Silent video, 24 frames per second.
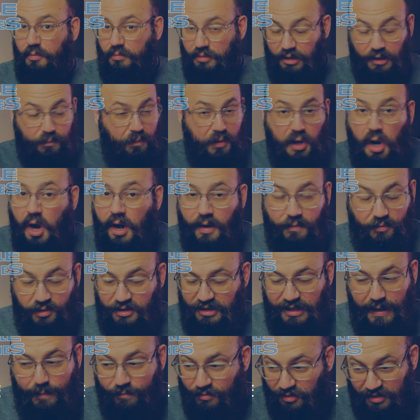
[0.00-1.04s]
Just be honest.
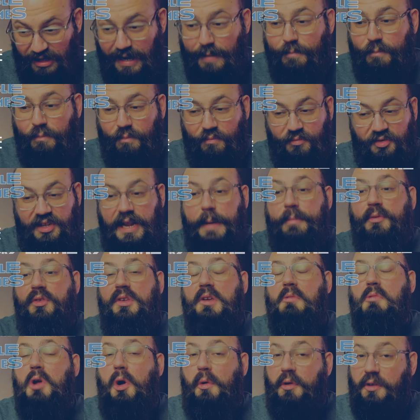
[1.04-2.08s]
Step, step, step
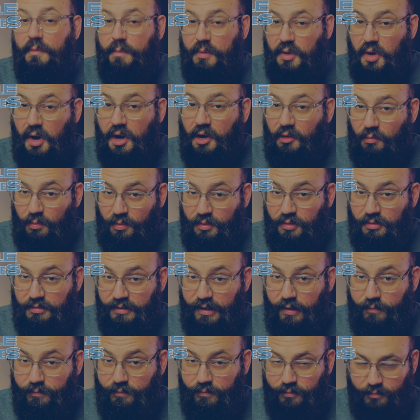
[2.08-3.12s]
zero is be honest with
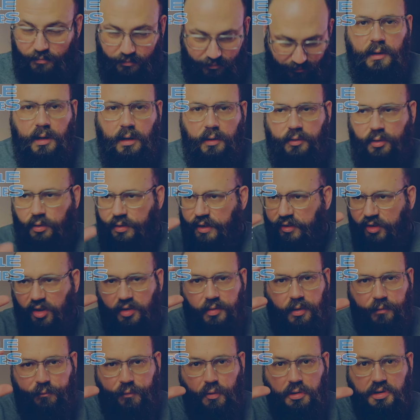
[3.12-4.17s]
yourself. So this is
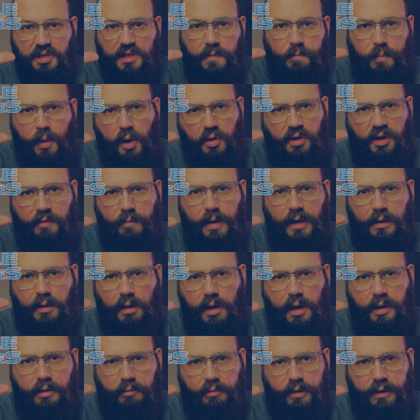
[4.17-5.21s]
the first component of my
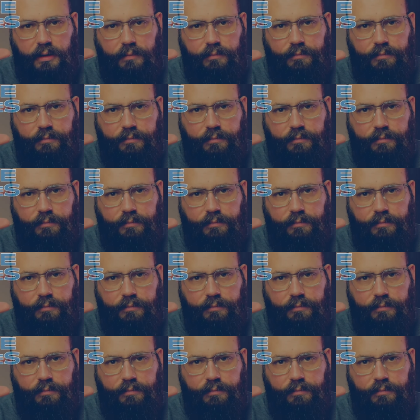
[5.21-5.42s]
lottery.